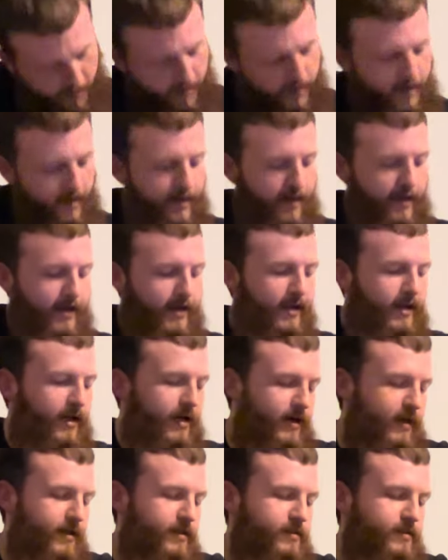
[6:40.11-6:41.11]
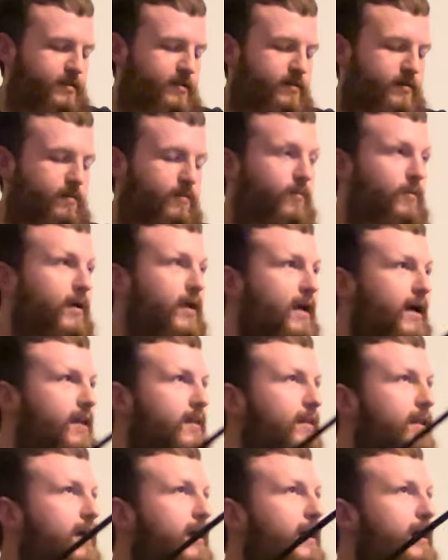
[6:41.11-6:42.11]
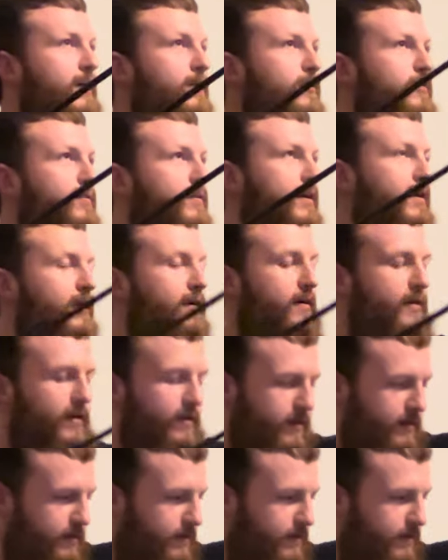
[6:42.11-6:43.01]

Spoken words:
Alright guys, we got line on there.